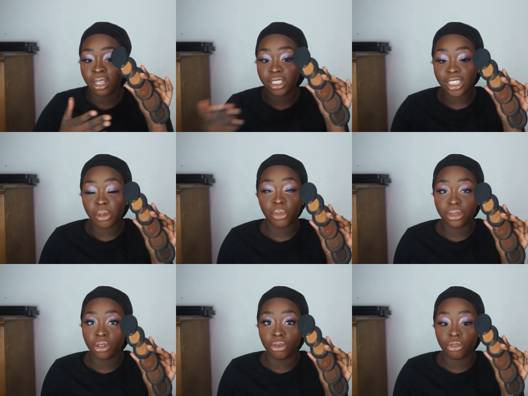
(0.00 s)
Same with
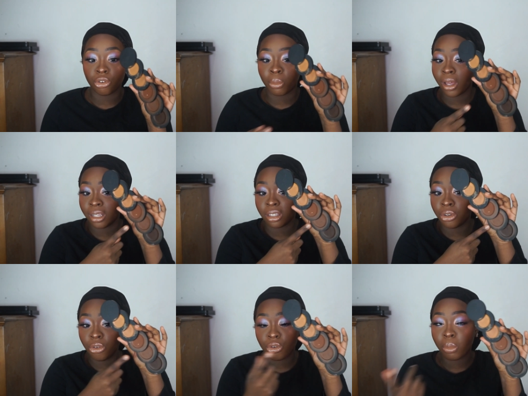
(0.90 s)
the neutral blend. The
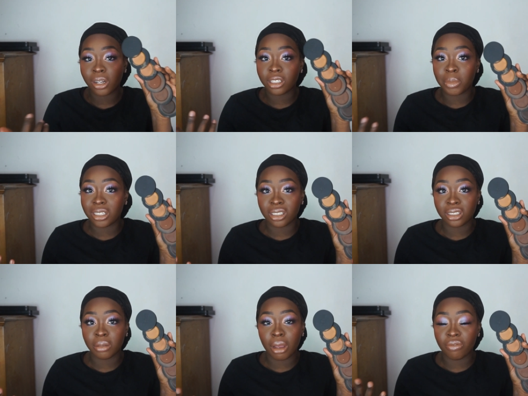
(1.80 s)
neutral blend is
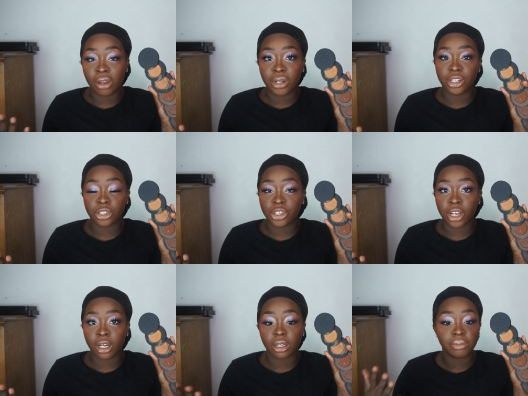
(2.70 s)
basically my foundation
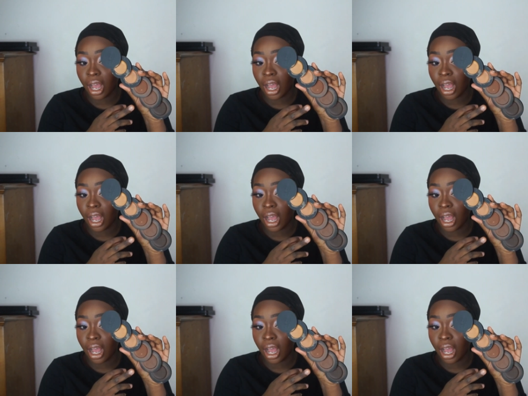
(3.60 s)
shade.